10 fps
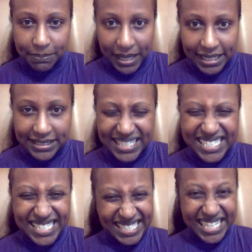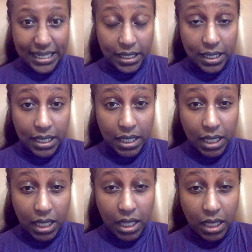pasty, sick
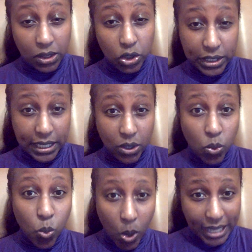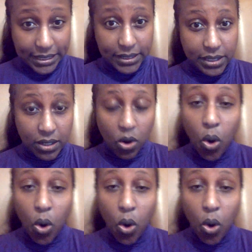looking white.